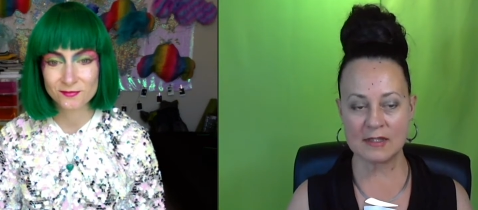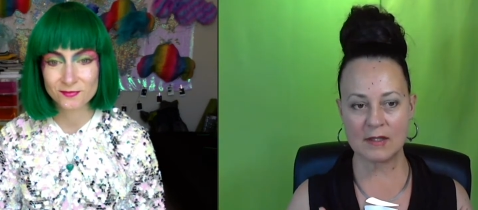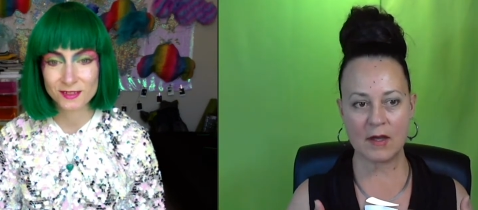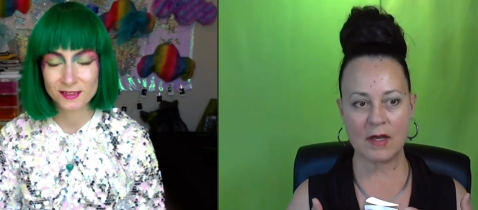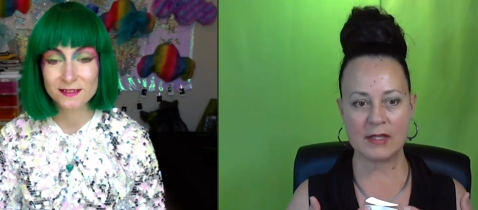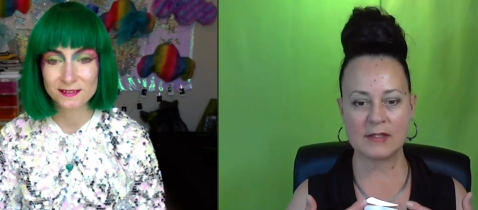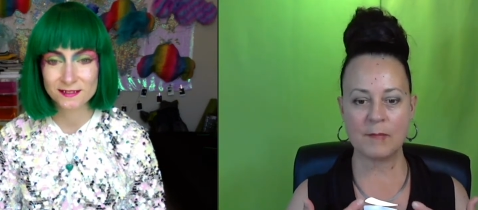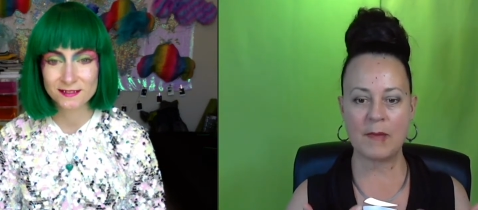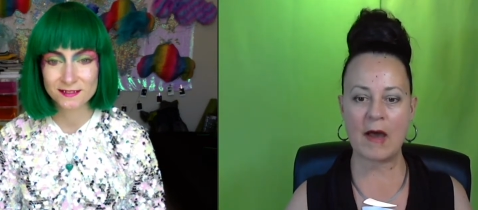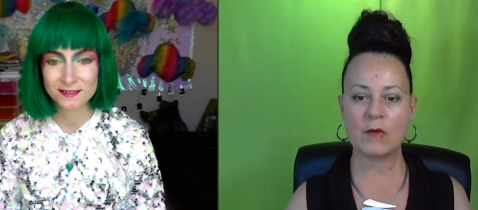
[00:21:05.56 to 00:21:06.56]
Speaker 1: it's it's
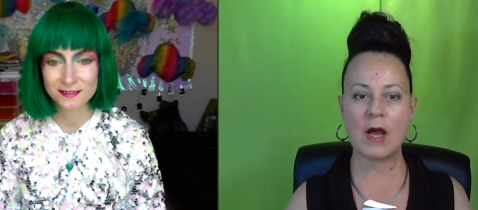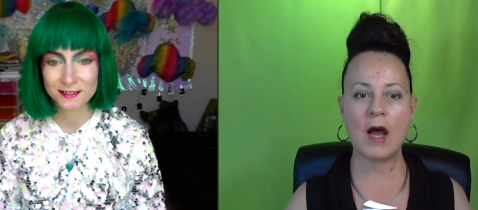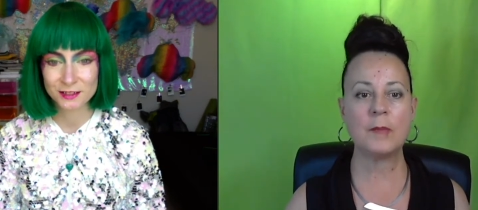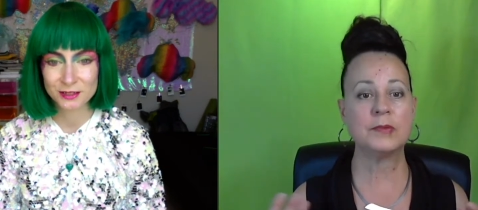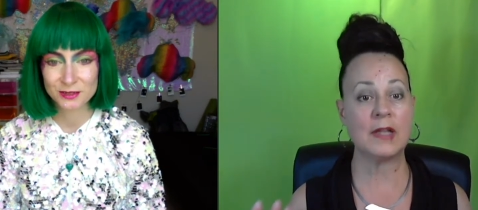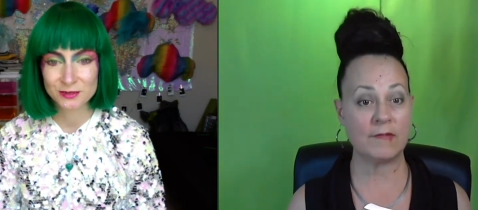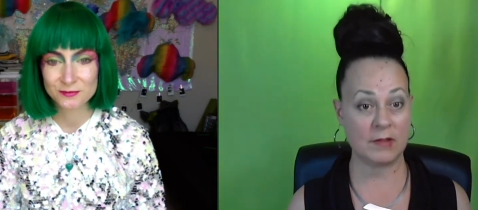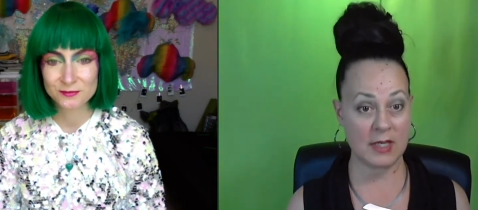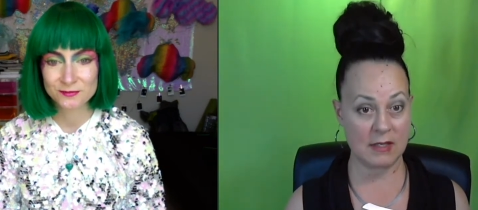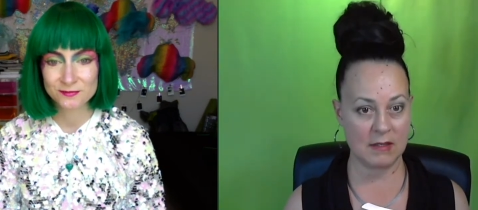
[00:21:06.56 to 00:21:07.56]
about up
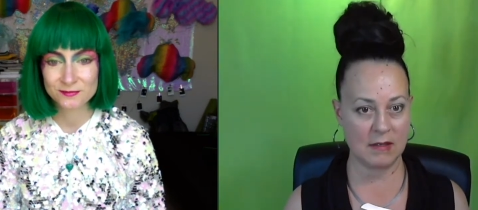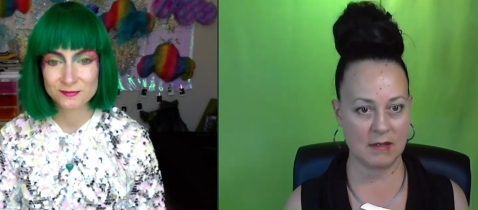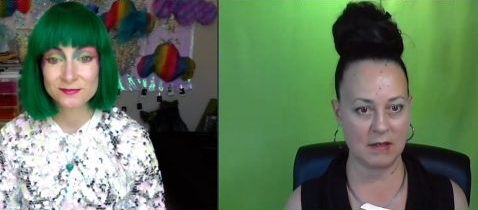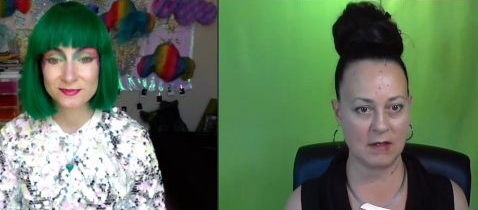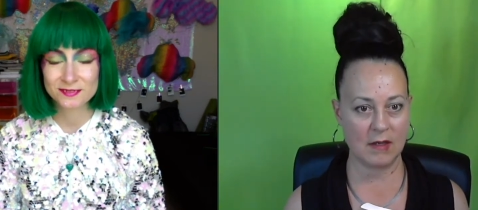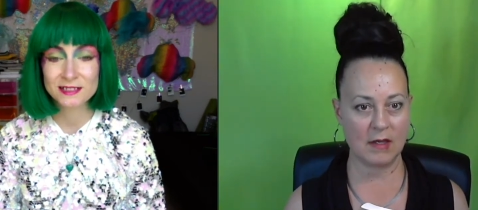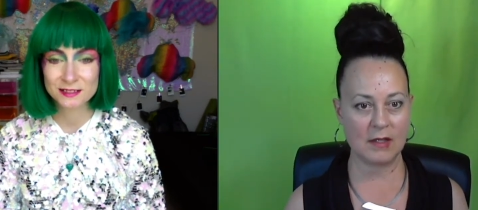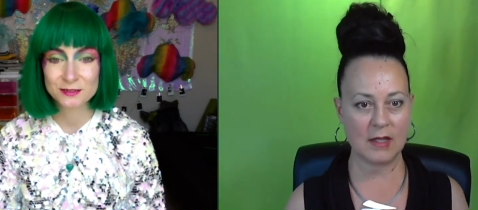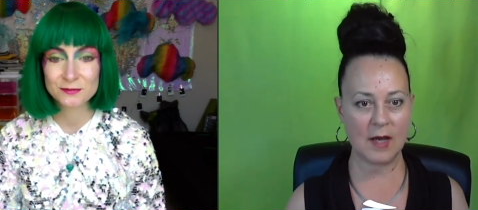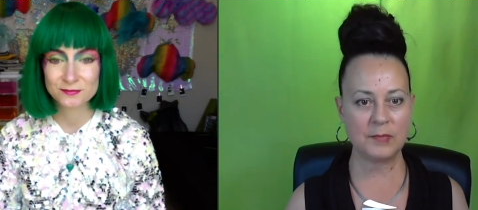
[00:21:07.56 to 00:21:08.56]
leveling
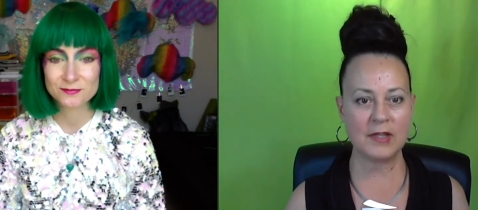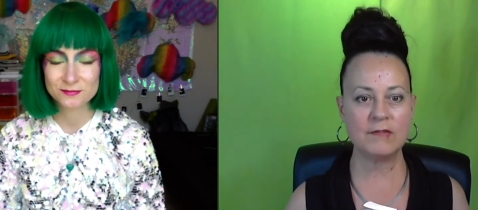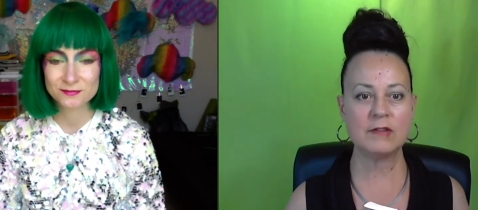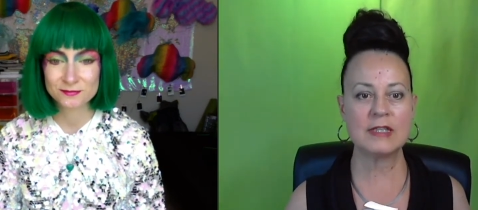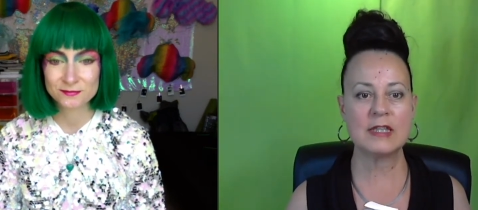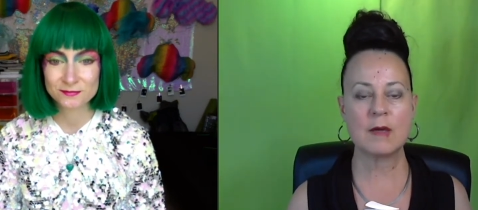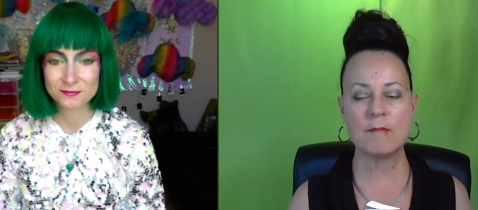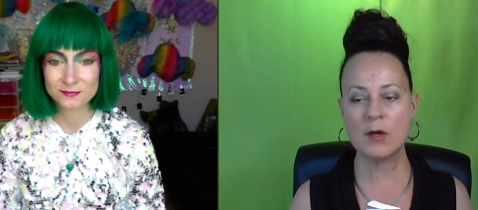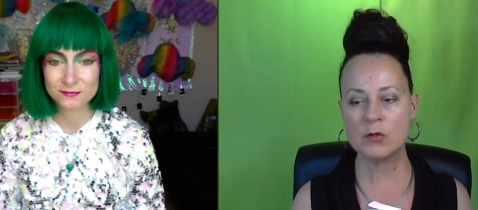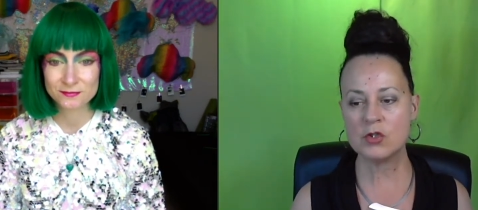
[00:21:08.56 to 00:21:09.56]
up leveling the
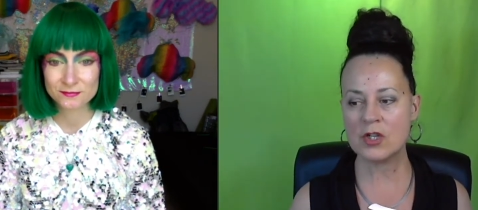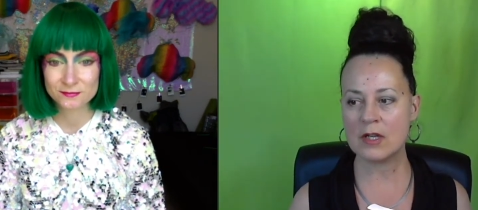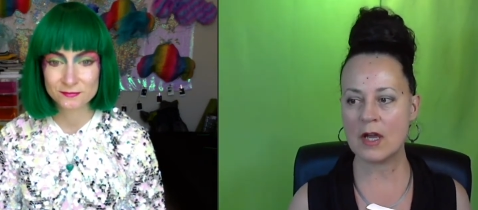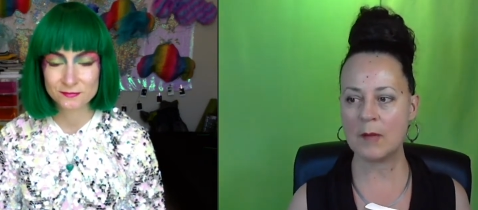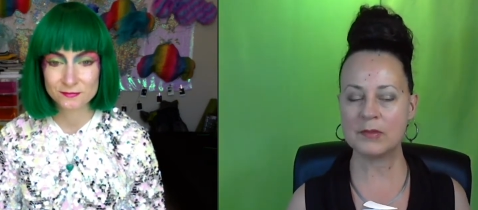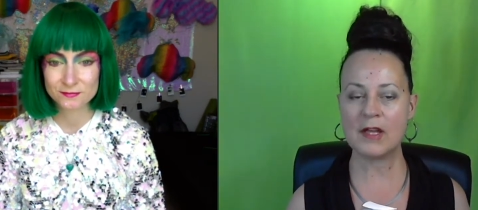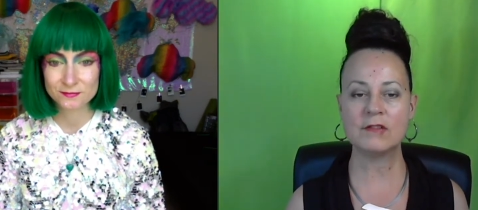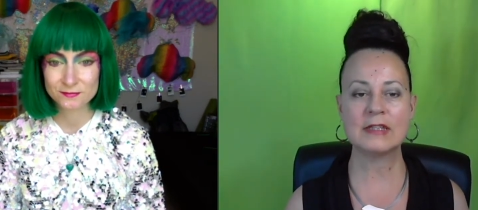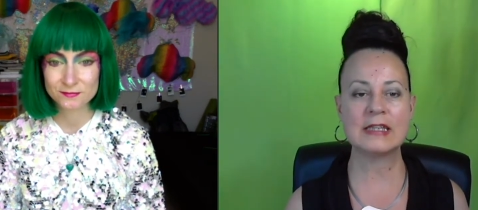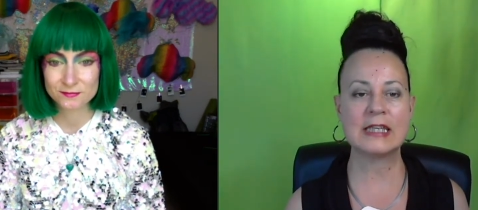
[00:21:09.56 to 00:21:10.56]
emotion, up
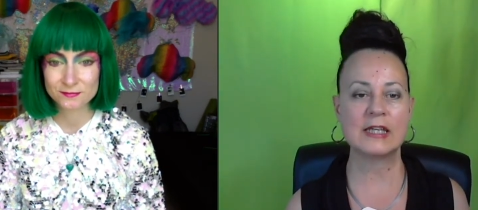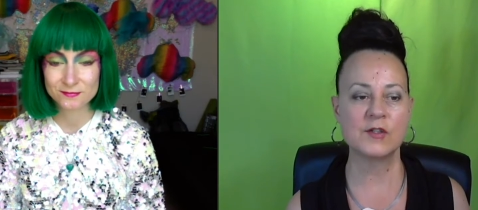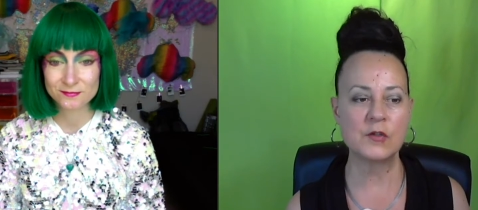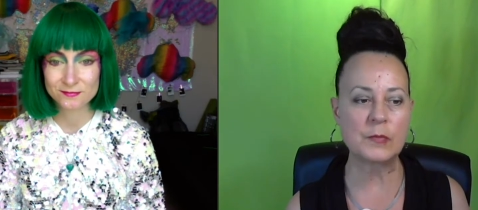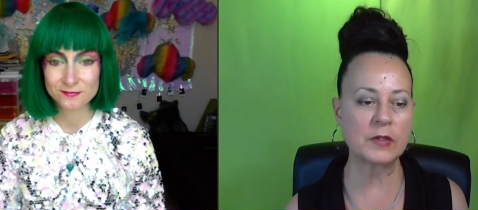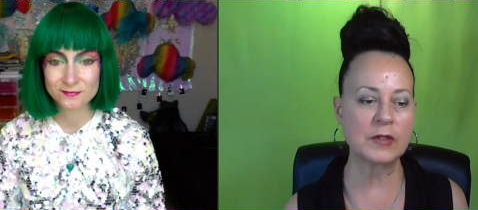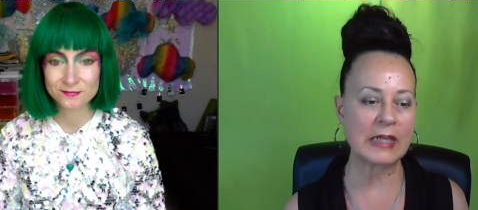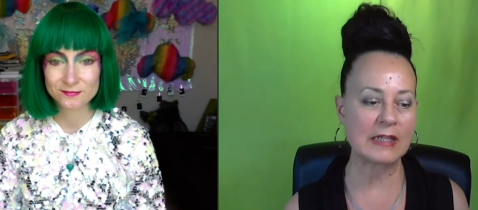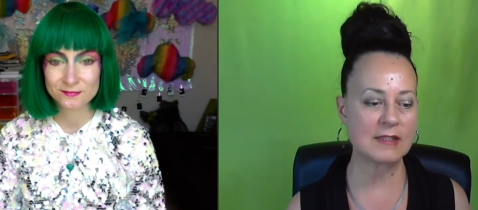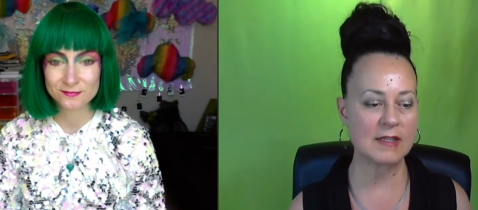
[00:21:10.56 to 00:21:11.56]
leveling the
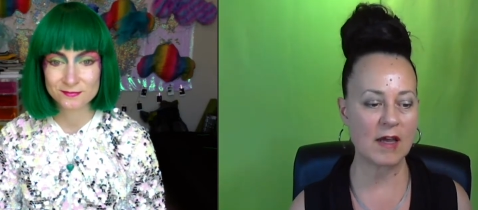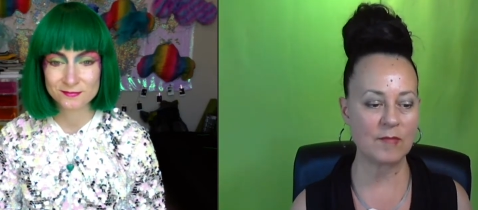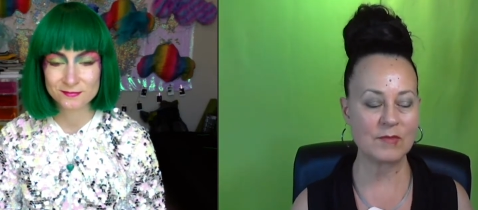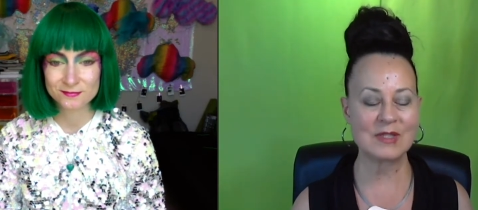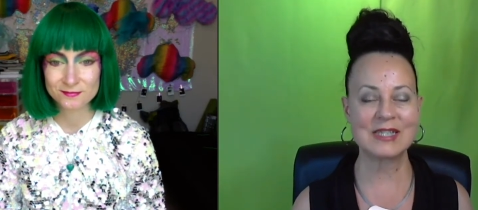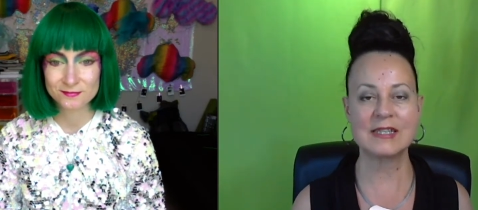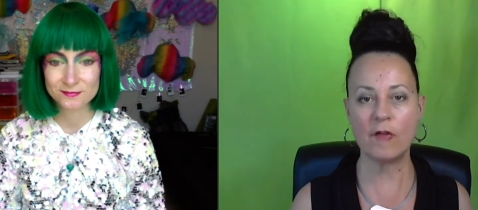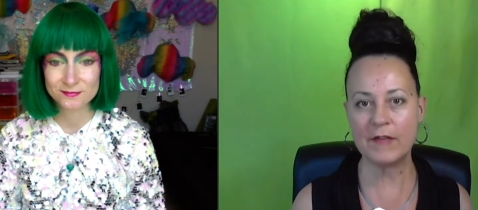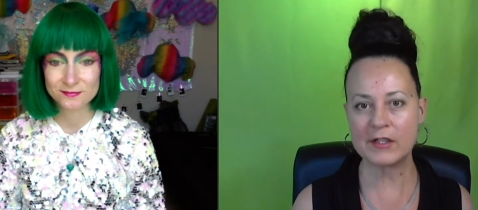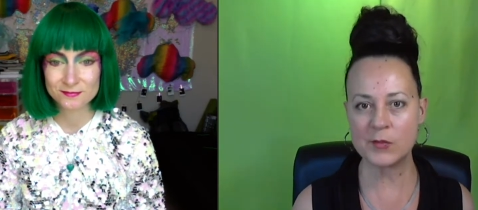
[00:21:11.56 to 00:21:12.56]
experience, um,
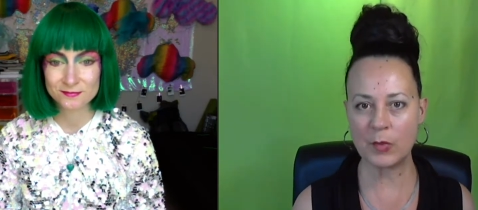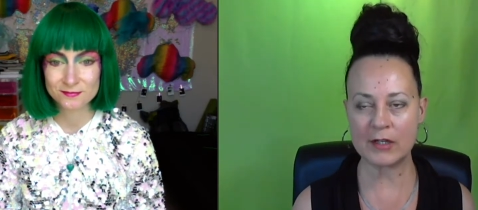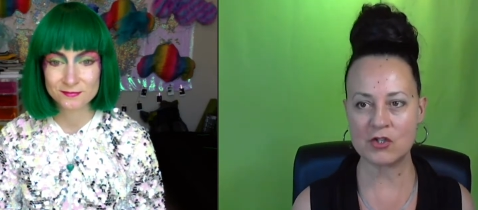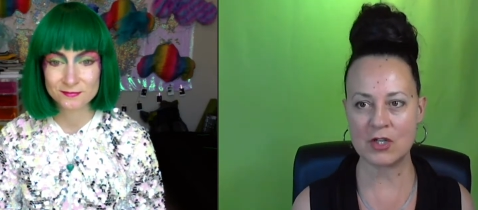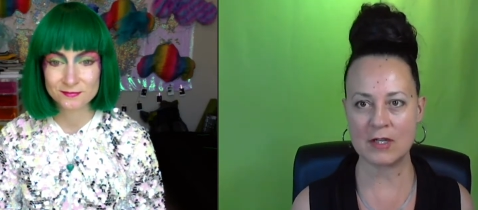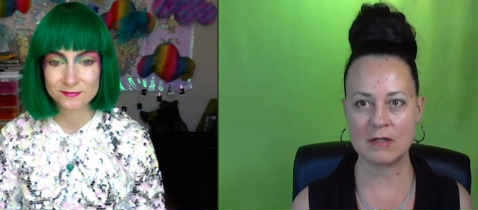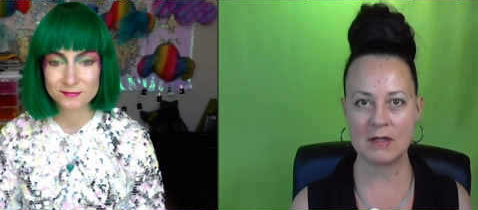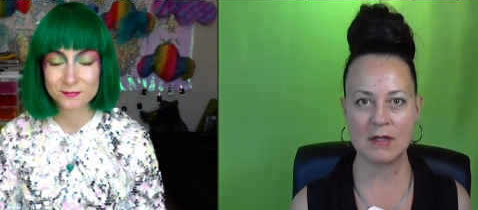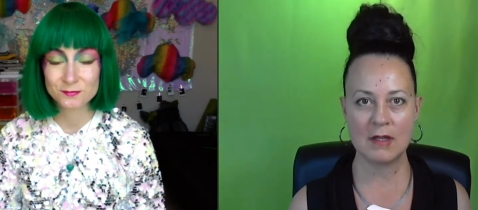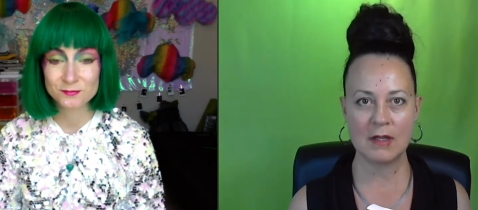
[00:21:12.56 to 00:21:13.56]
self expression.